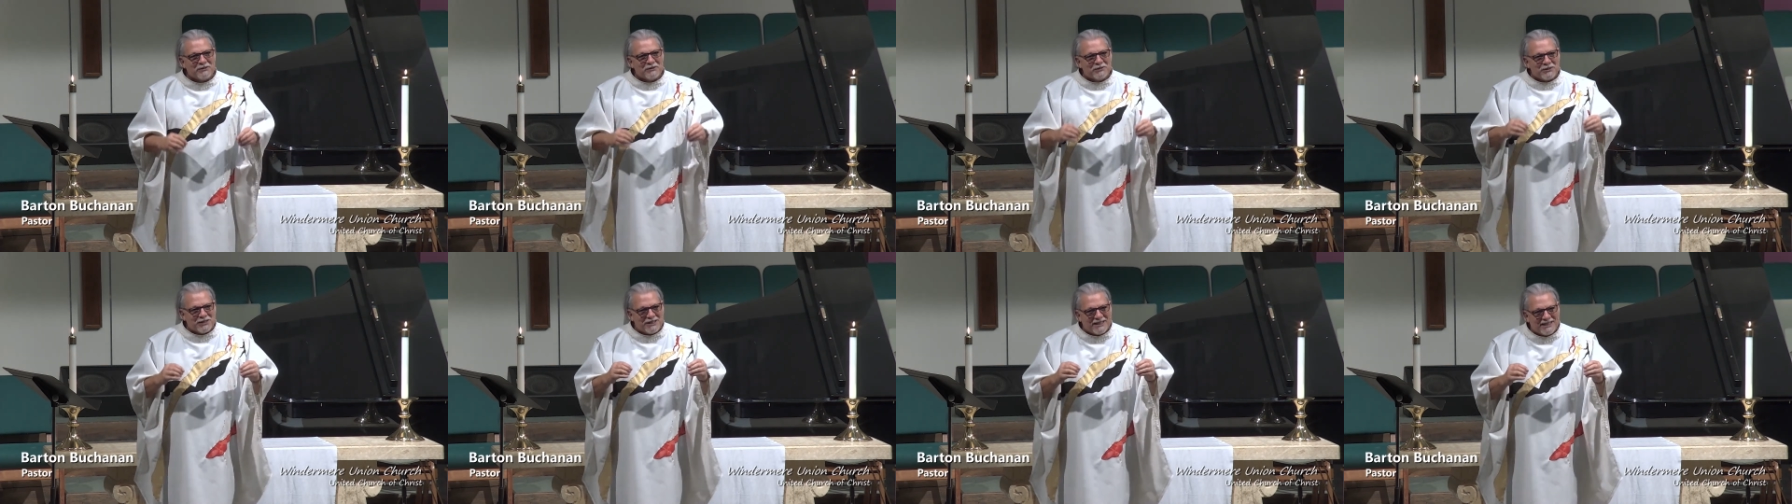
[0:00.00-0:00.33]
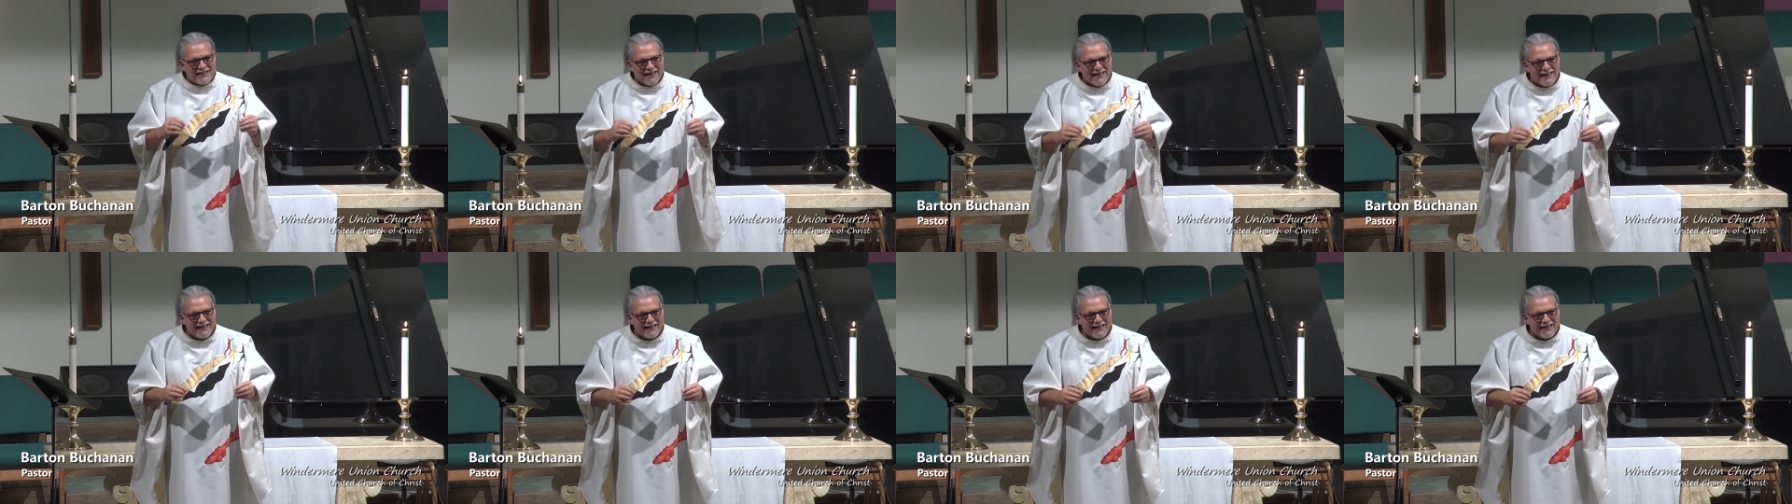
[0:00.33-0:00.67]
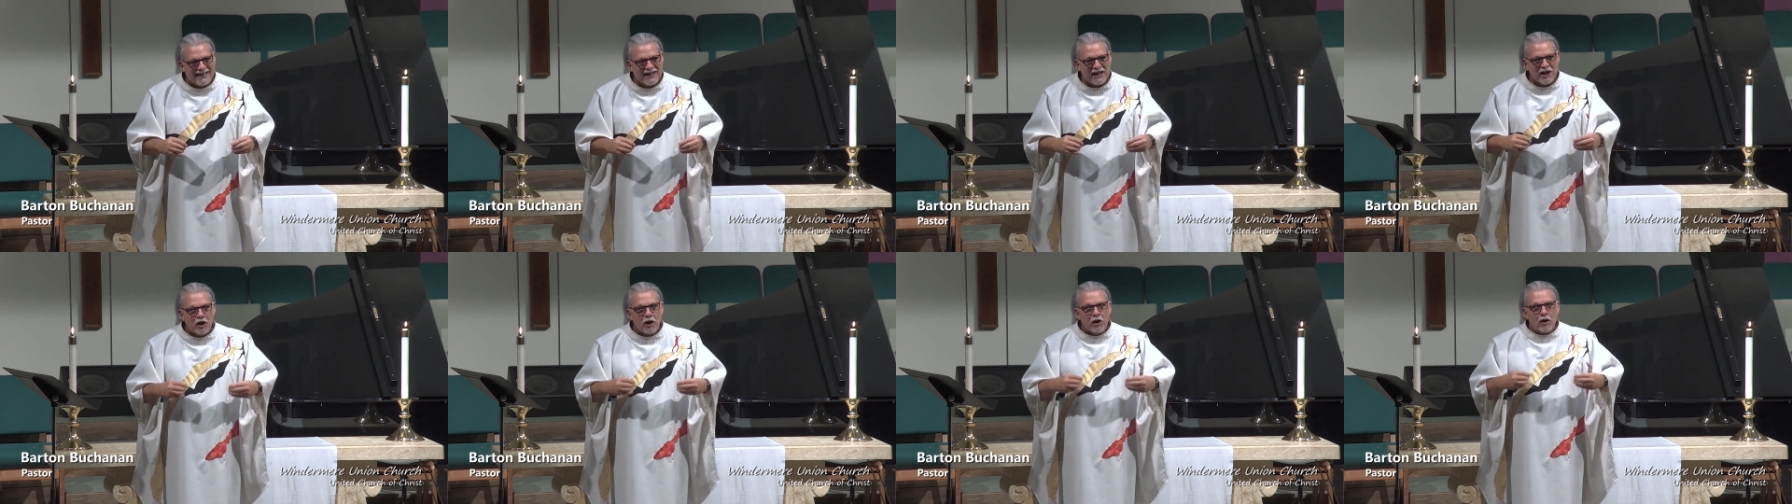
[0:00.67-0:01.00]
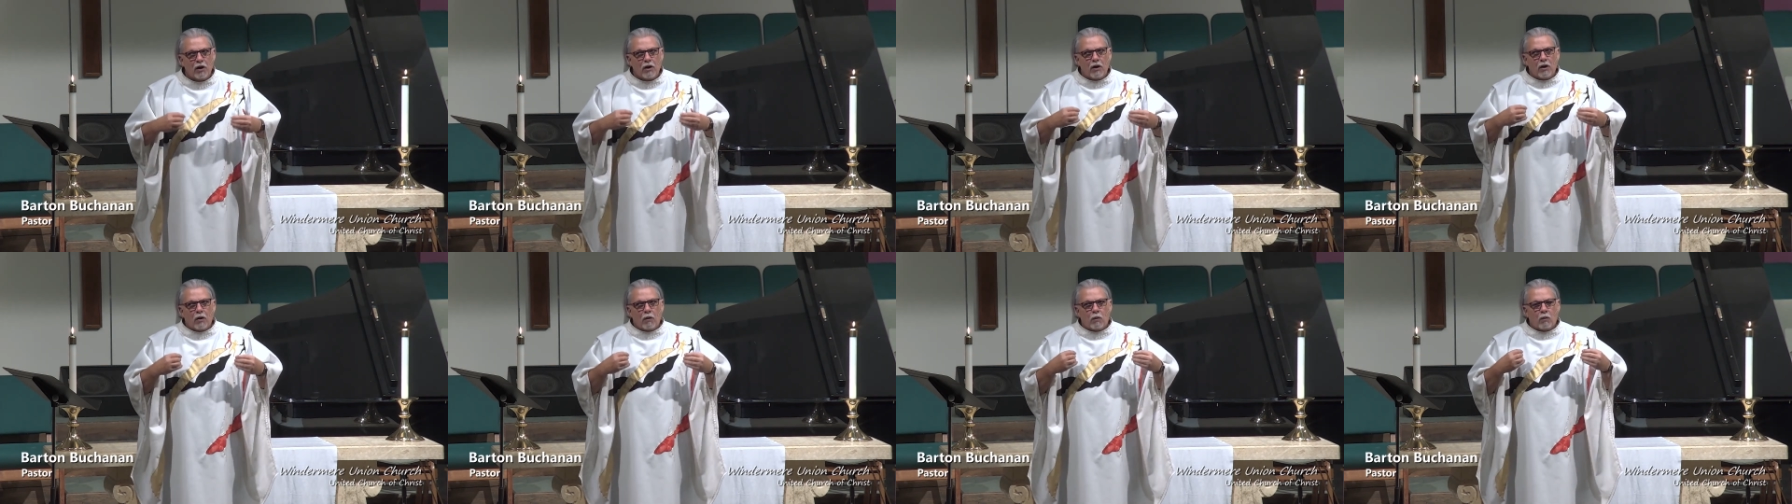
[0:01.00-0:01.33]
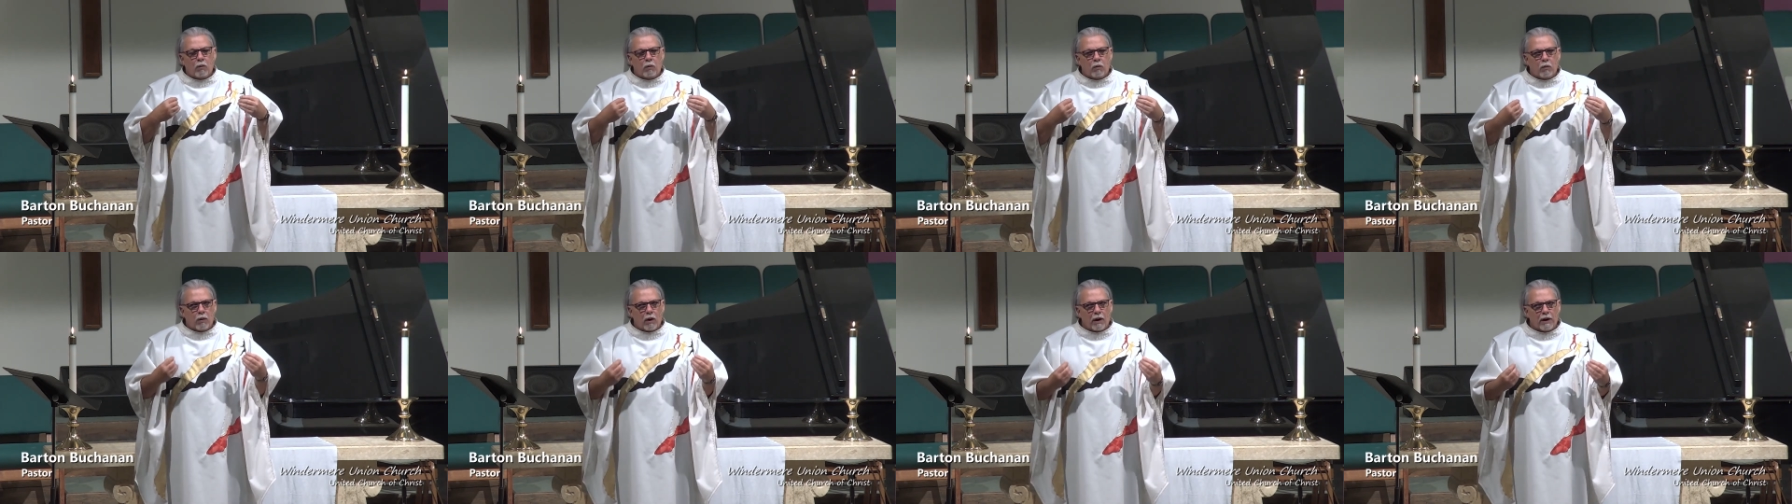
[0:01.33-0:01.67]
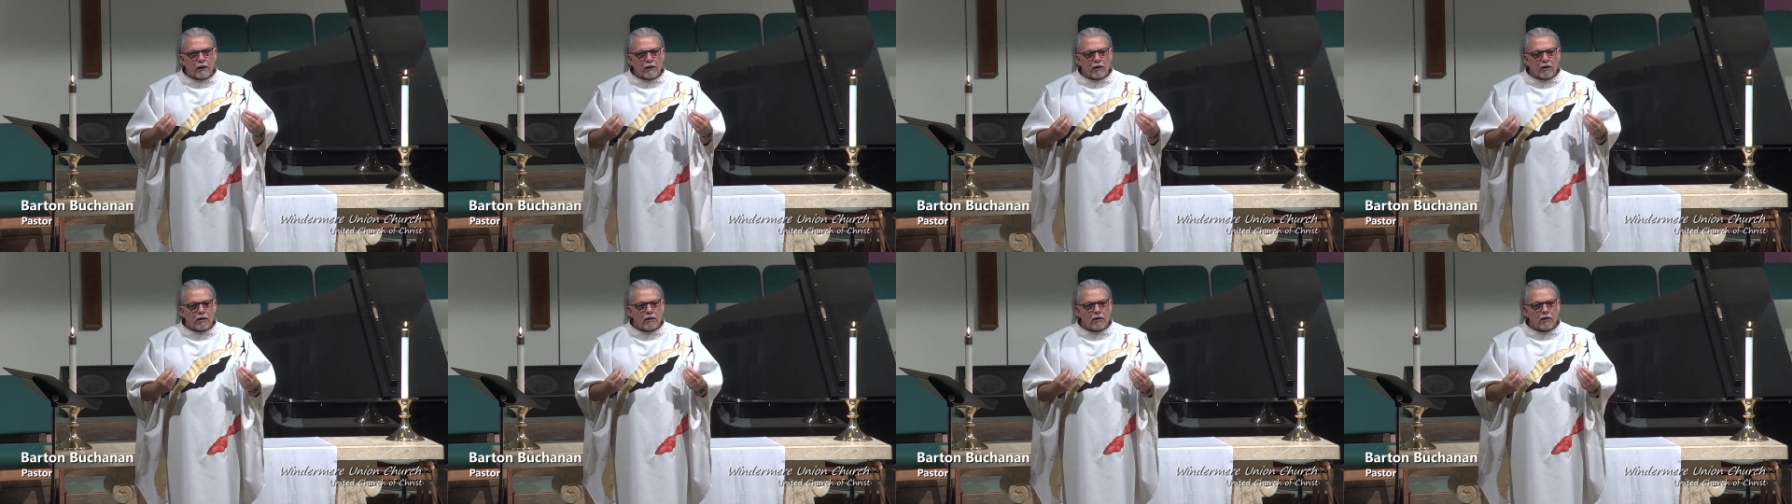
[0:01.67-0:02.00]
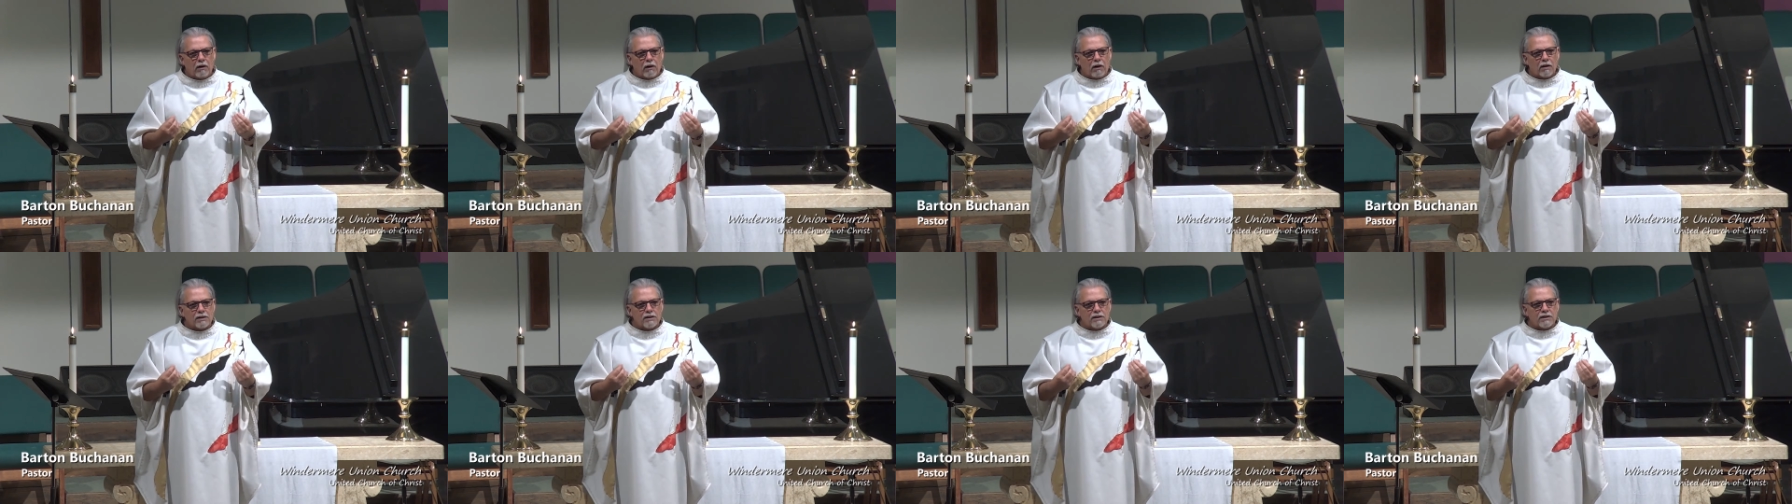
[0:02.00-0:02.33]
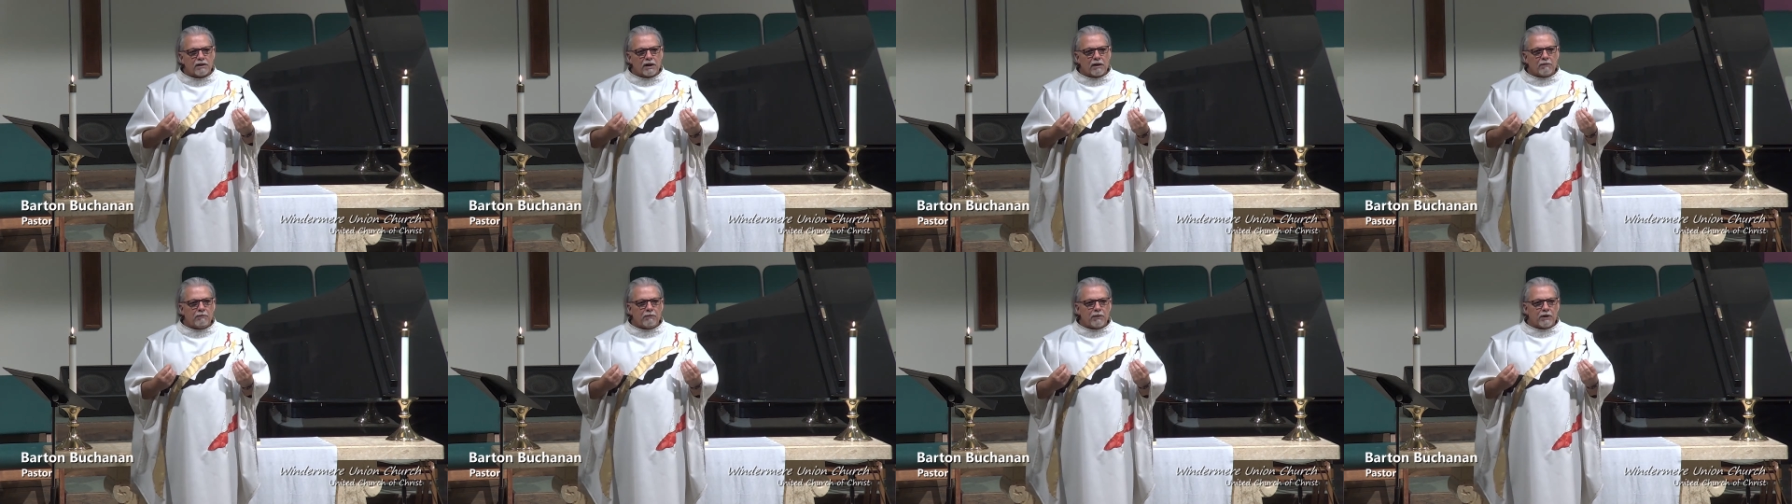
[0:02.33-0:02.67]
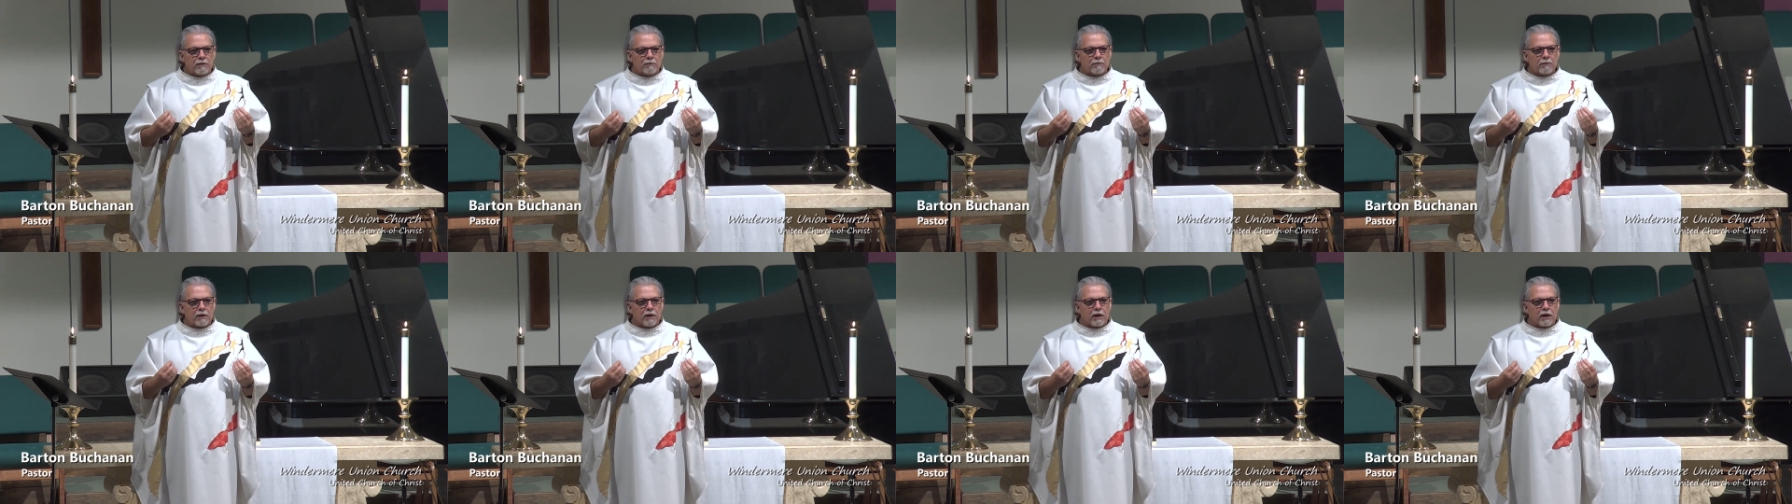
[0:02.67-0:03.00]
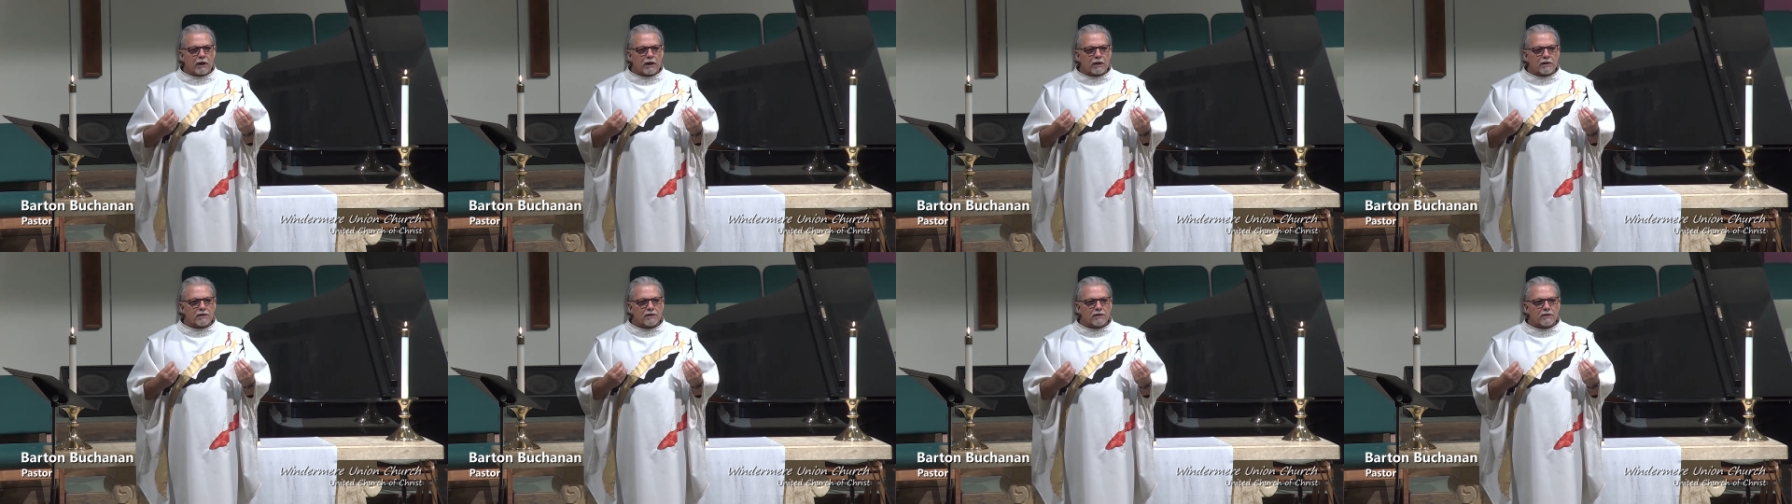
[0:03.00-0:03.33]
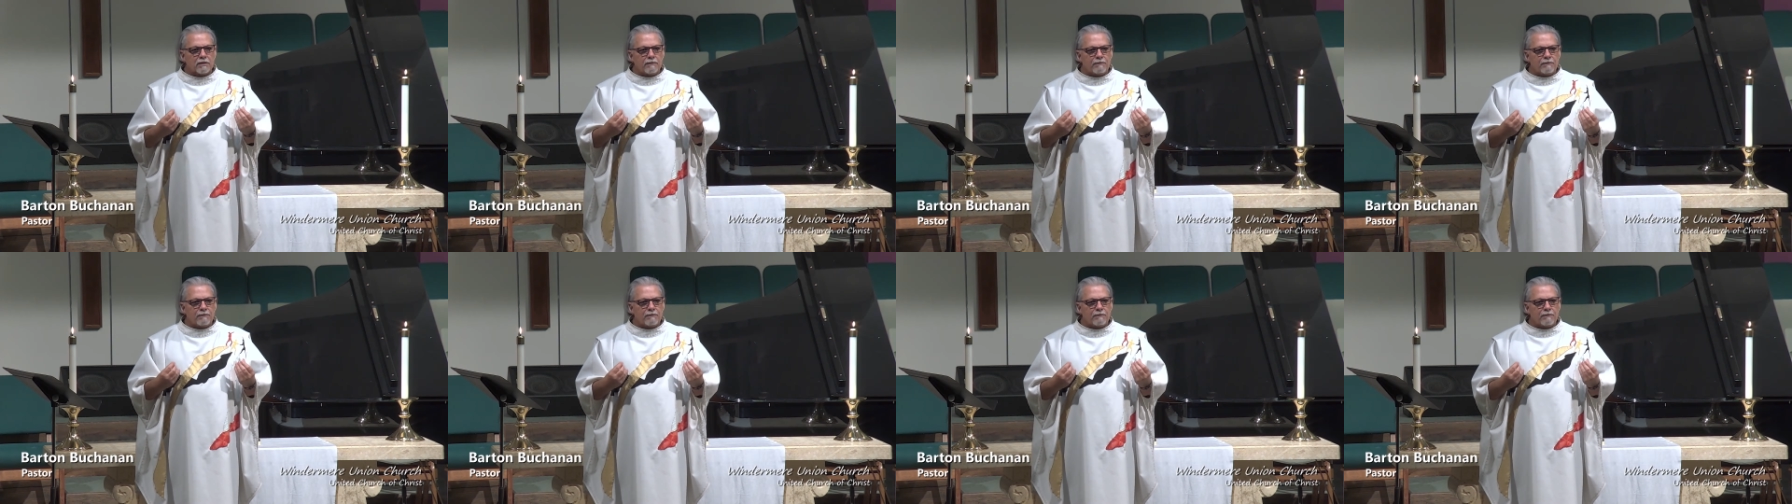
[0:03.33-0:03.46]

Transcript: see what are our stumbling blocks.